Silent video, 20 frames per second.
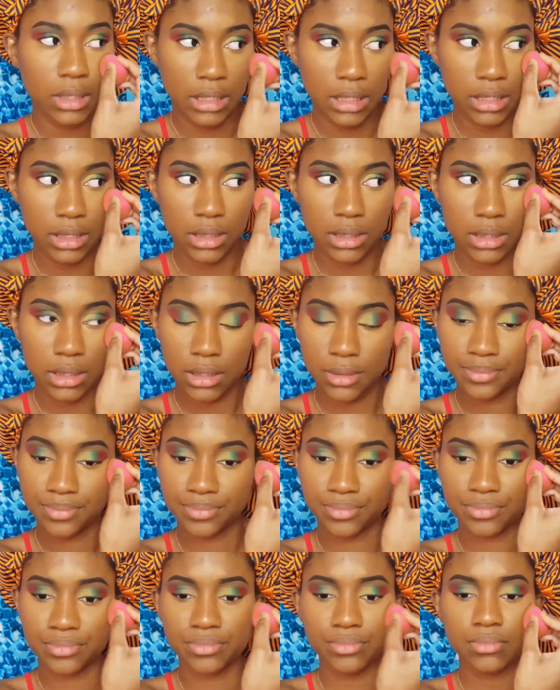this
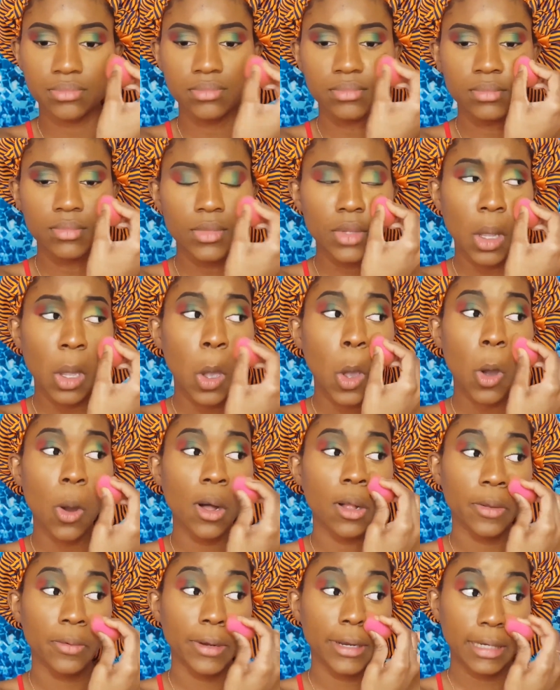
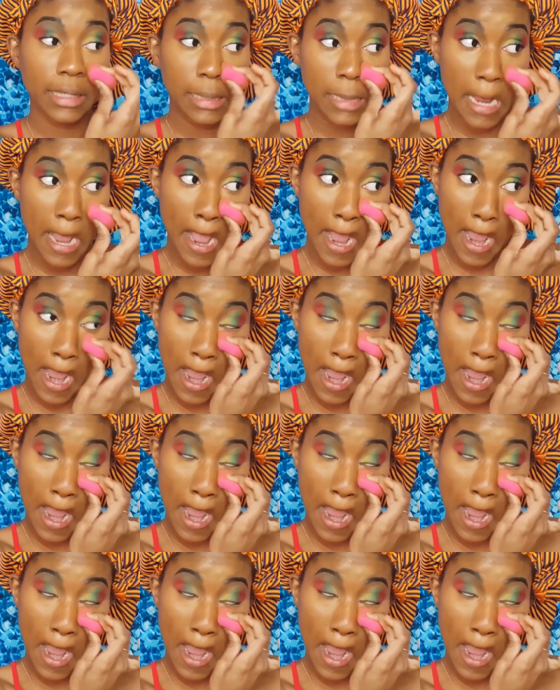already